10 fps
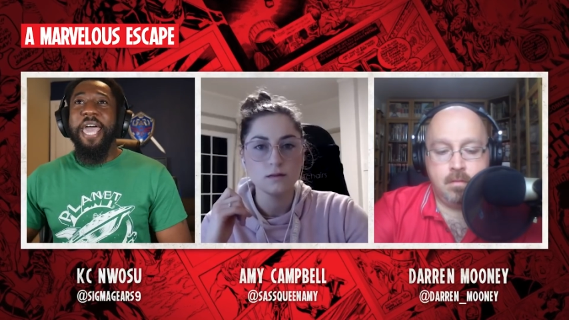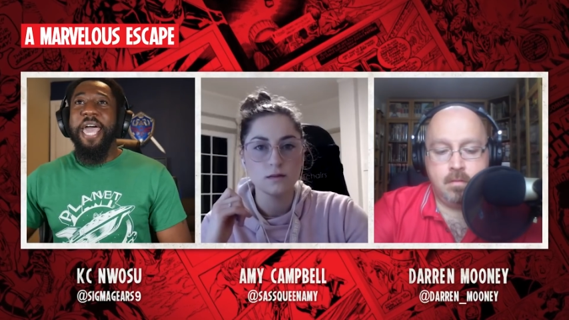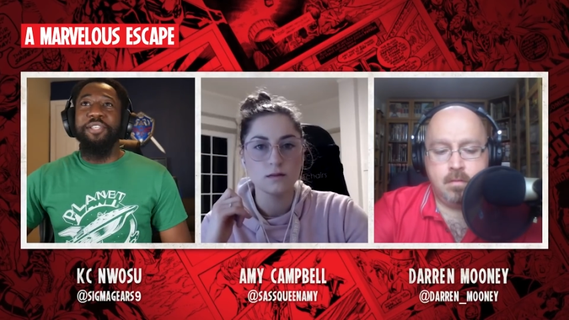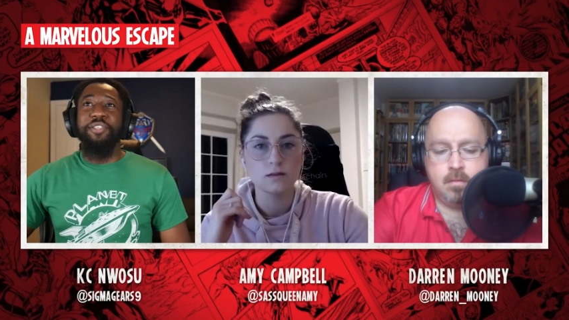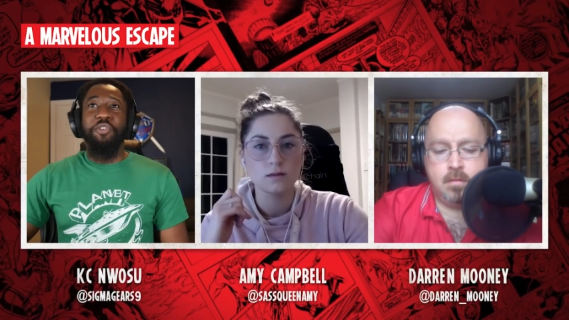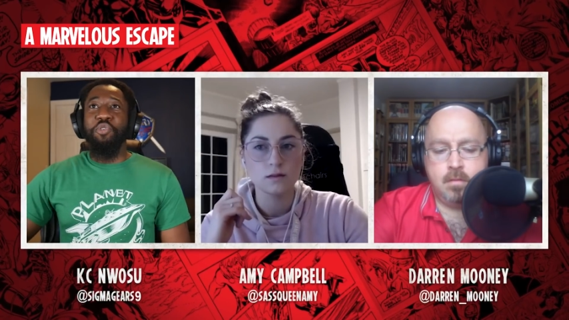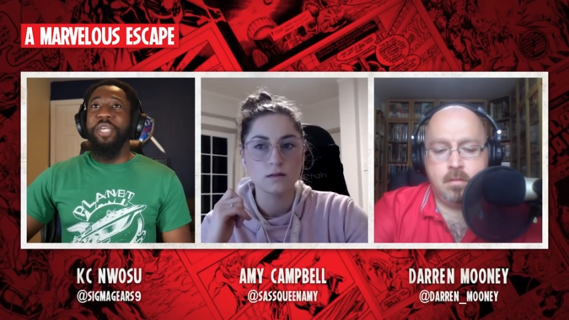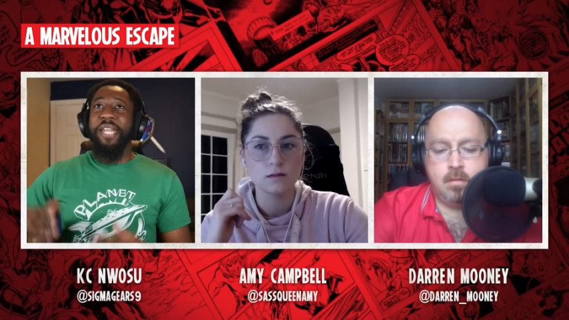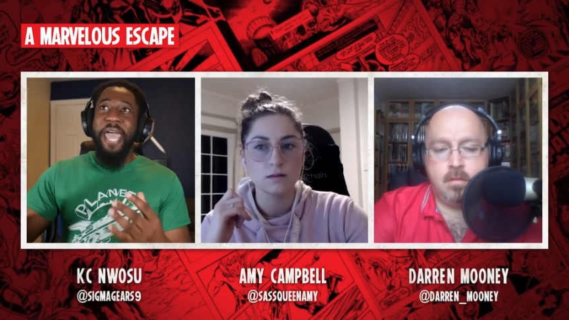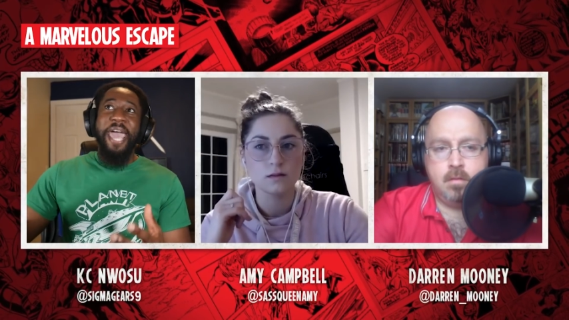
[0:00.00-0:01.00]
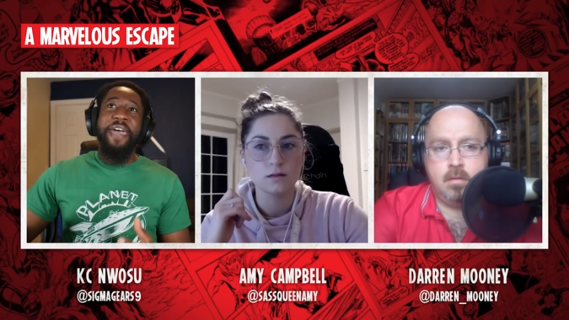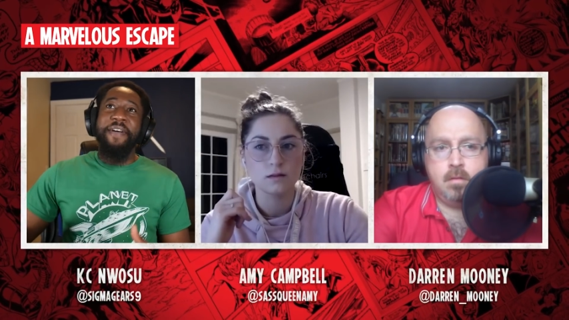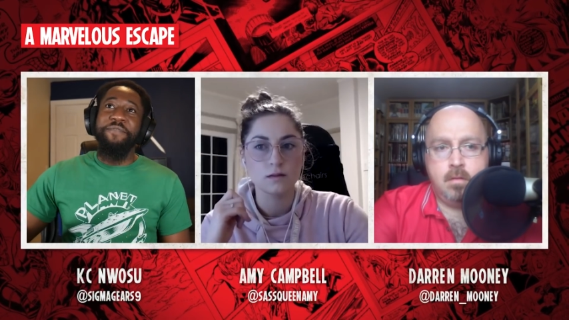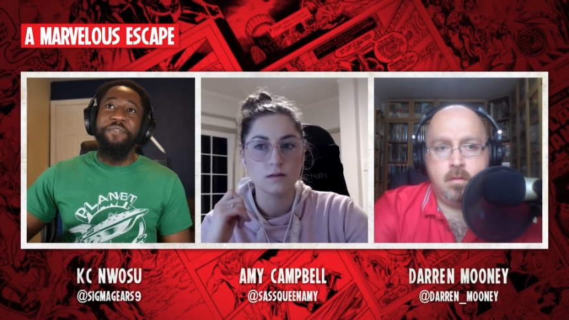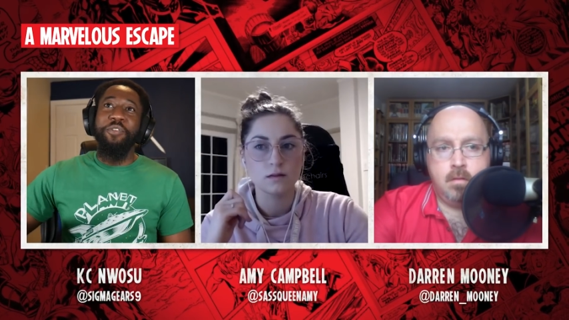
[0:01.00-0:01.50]
Speaker 1: and so you can
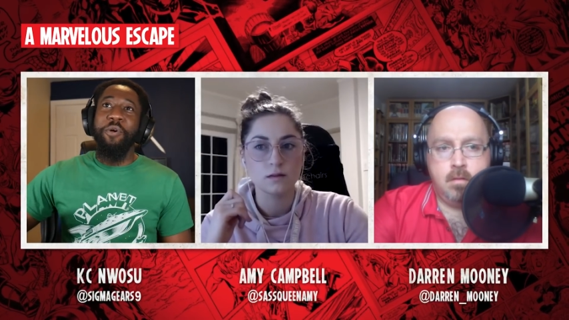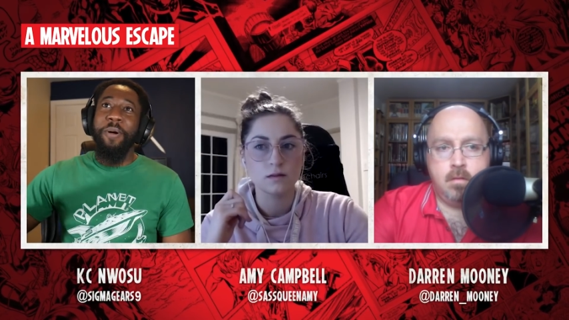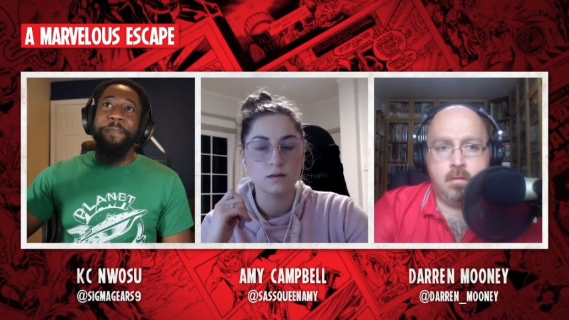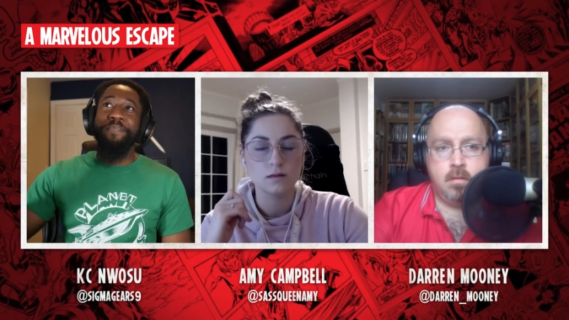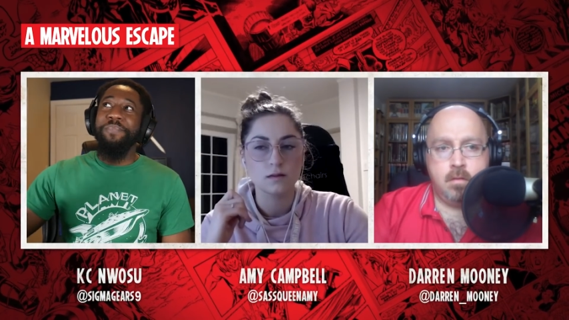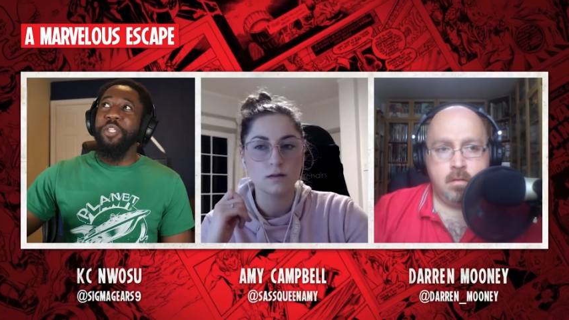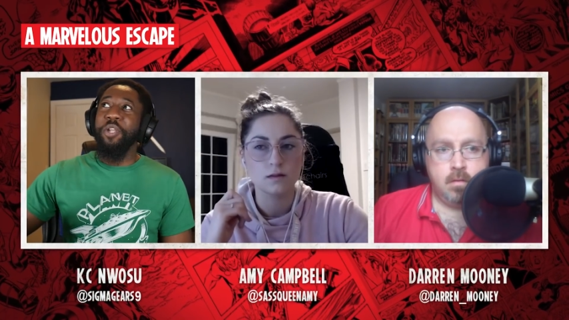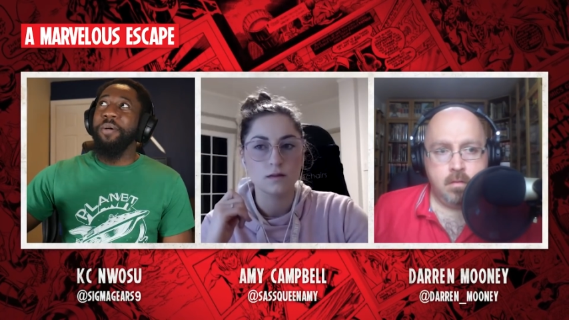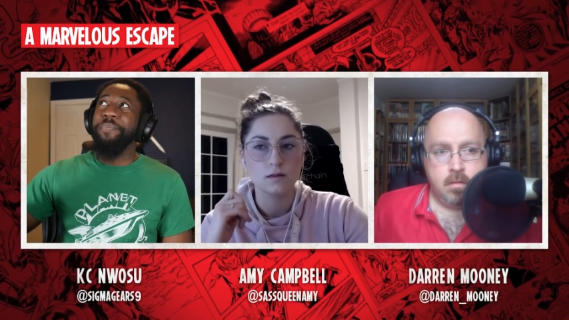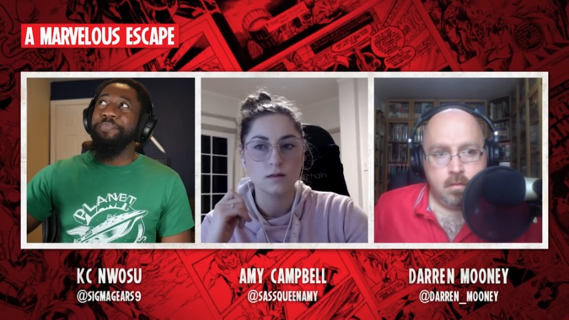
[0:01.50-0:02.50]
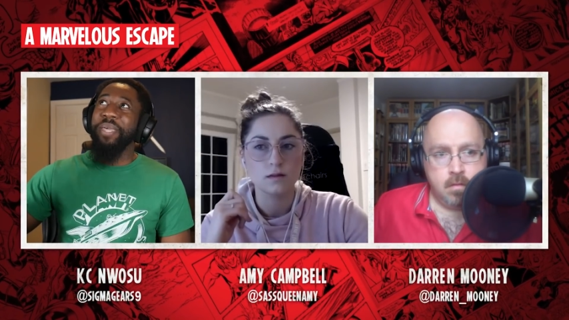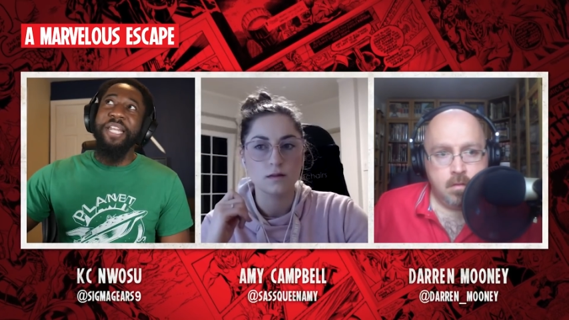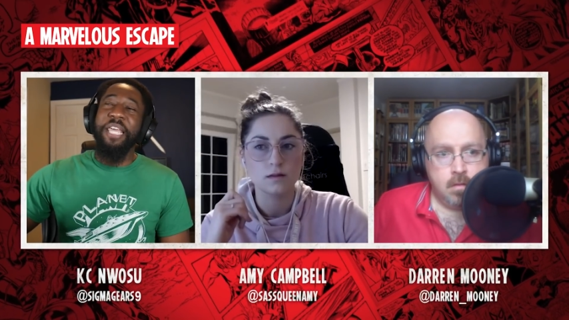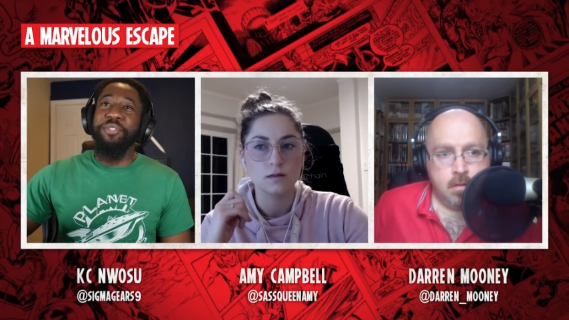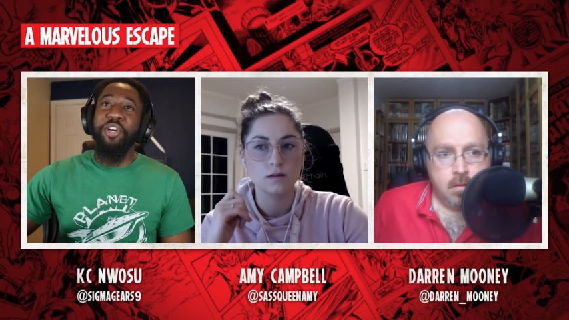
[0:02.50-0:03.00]
have you know a you know a big
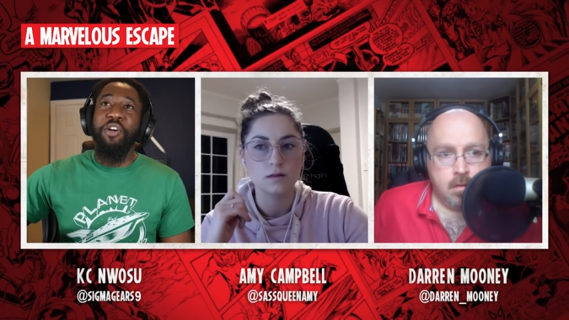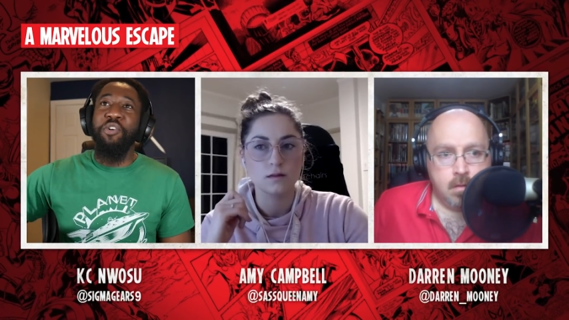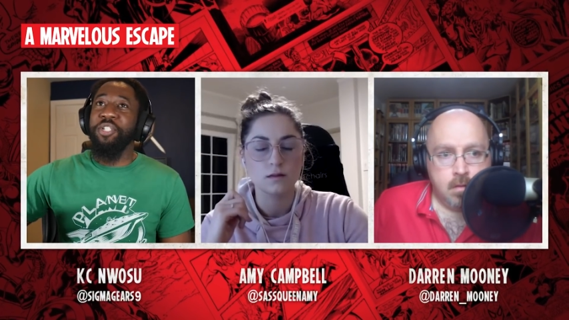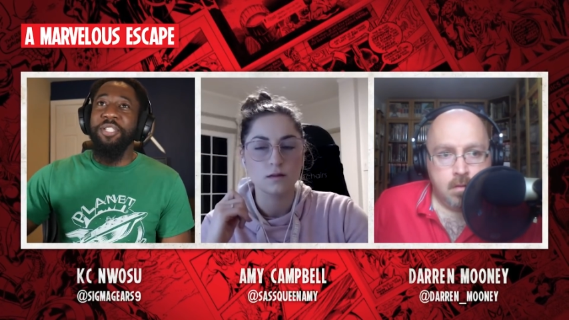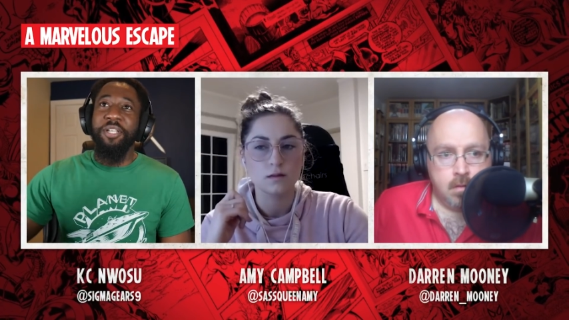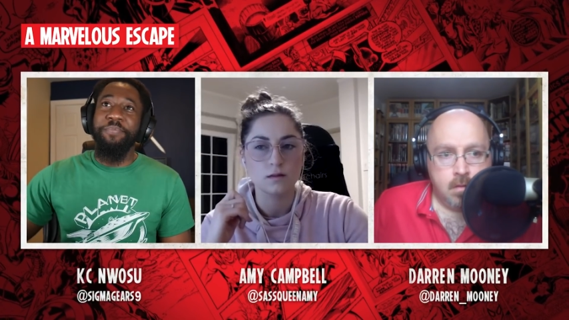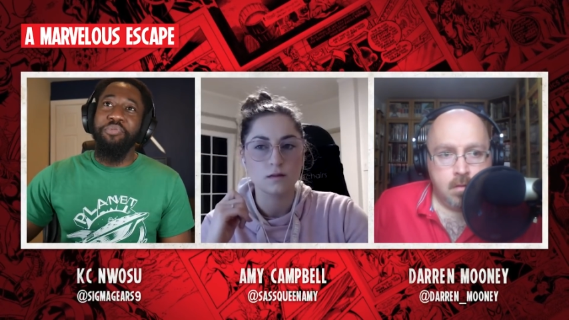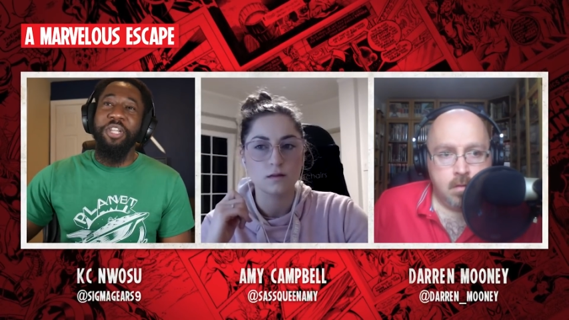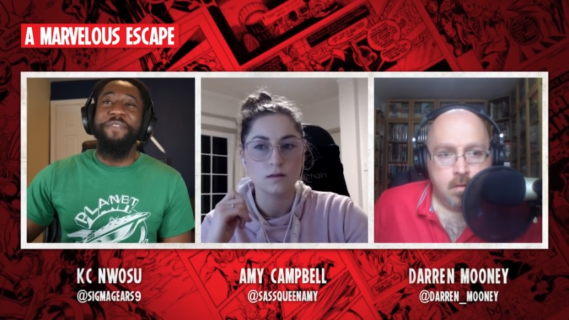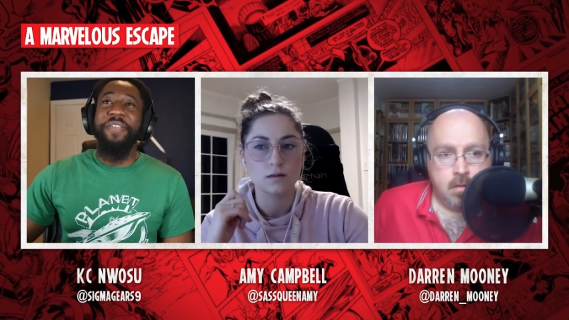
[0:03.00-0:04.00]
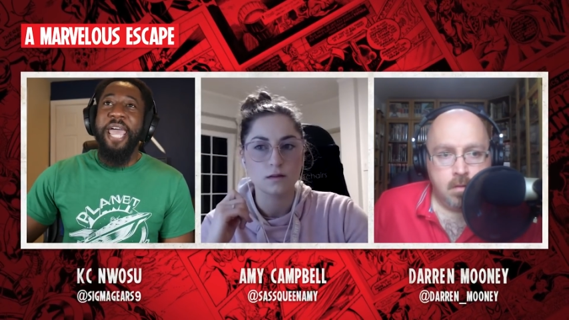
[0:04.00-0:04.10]
name star or just a prolific